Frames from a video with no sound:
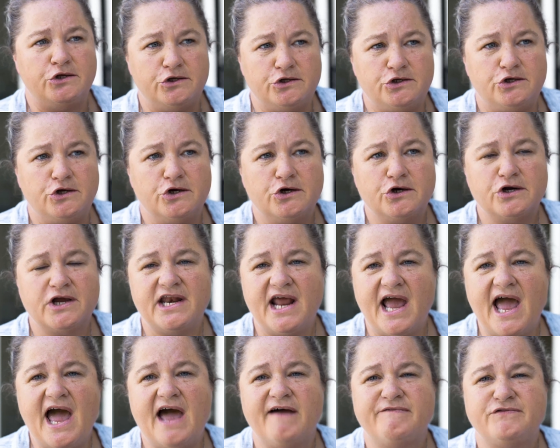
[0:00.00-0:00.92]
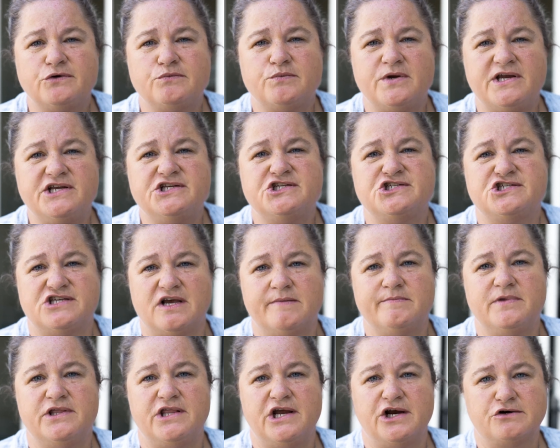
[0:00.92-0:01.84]
You're gonna have to reach
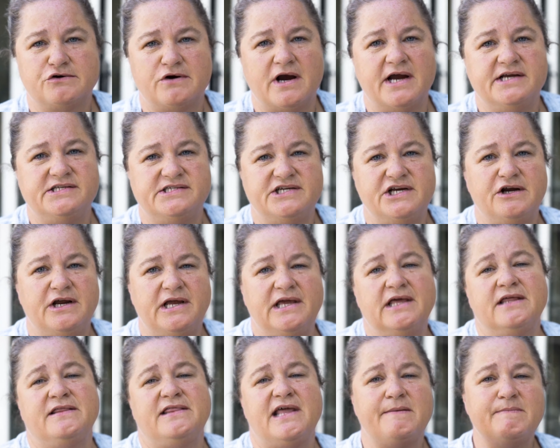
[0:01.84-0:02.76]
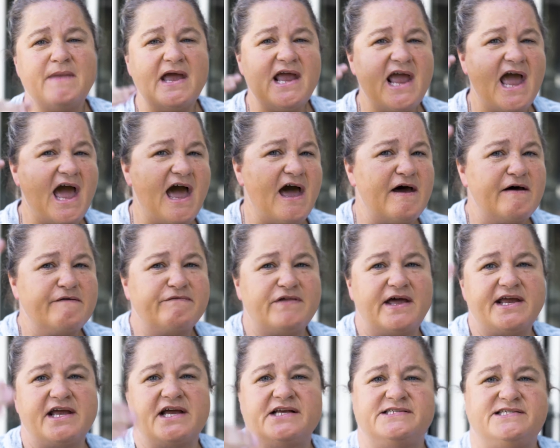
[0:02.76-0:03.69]
some of their criteria. They may have
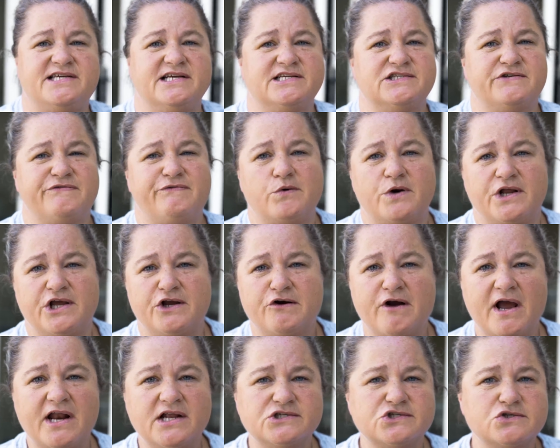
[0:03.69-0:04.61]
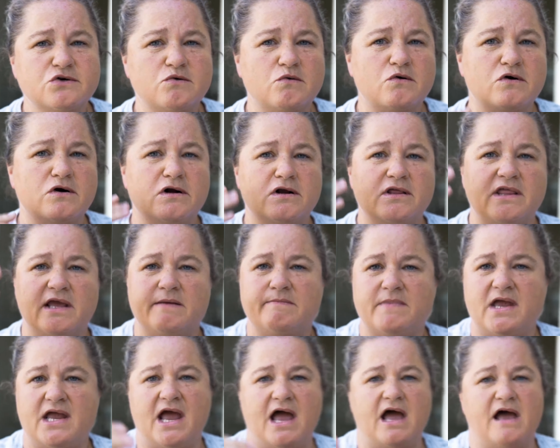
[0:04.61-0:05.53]
like a 640 credit score, they
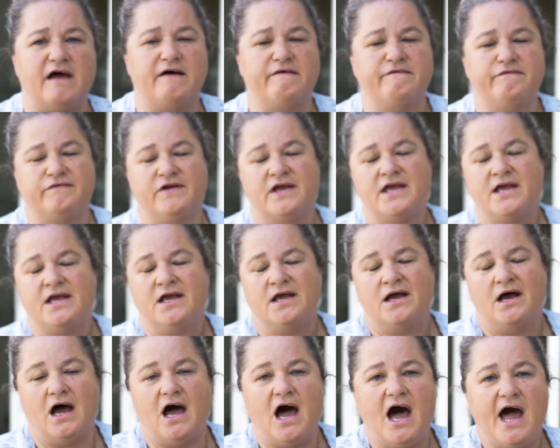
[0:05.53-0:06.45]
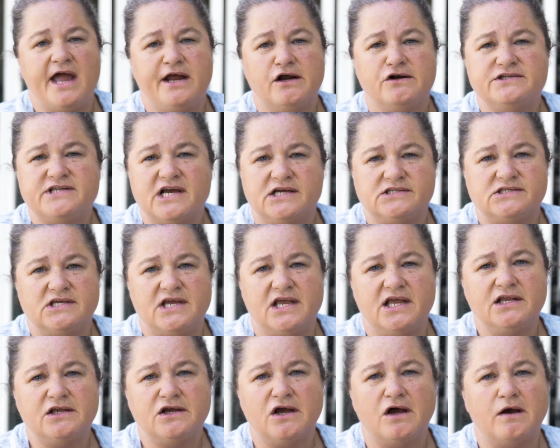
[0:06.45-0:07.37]
may have a higher debt to
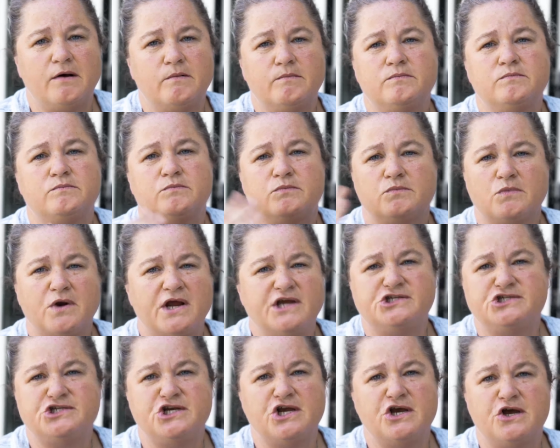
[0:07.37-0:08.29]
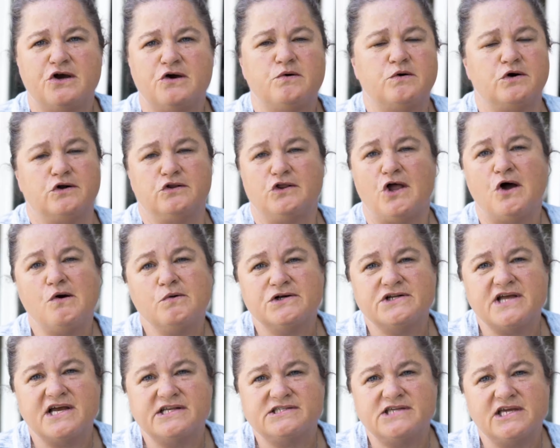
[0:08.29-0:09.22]
income ratio or lower
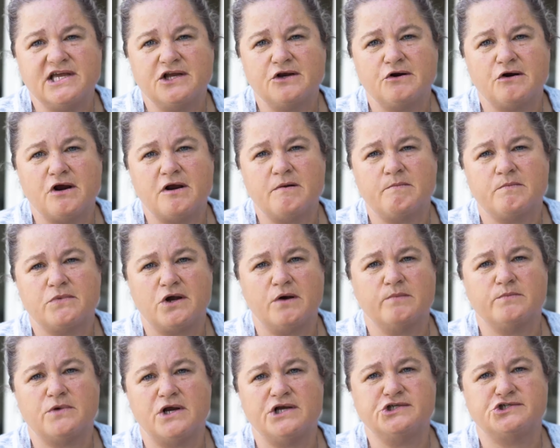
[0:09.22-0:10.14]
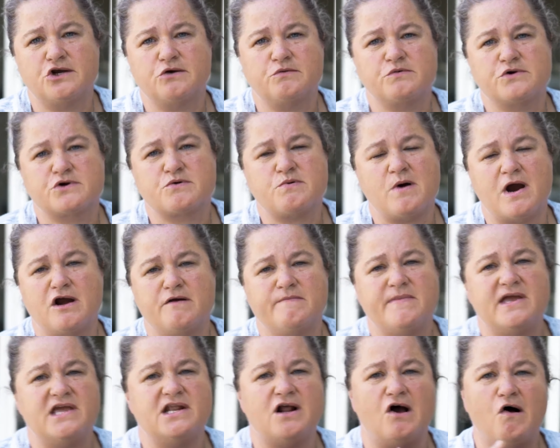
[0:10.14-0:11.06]
debt to income ratio
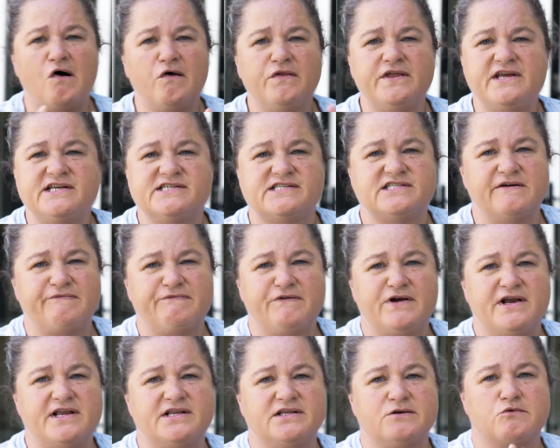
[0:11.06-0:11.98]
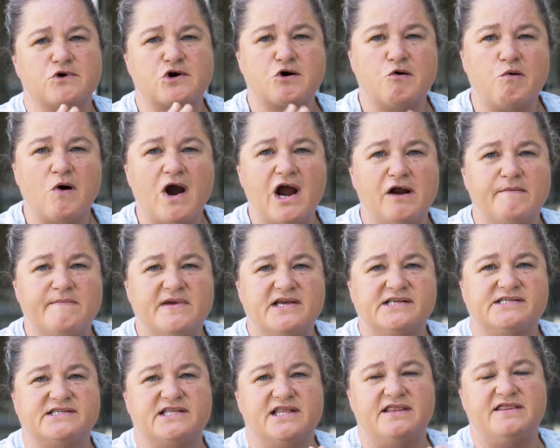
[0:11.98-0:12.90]
requirement, all these different
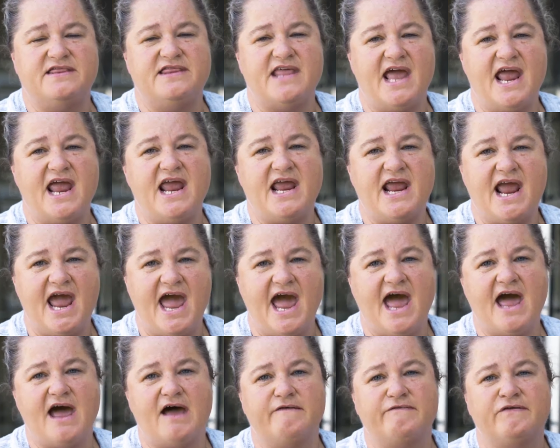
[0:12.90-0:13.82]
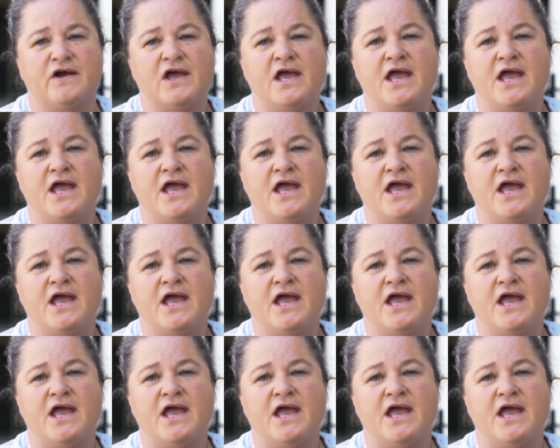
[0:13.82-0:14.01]
requirements that they have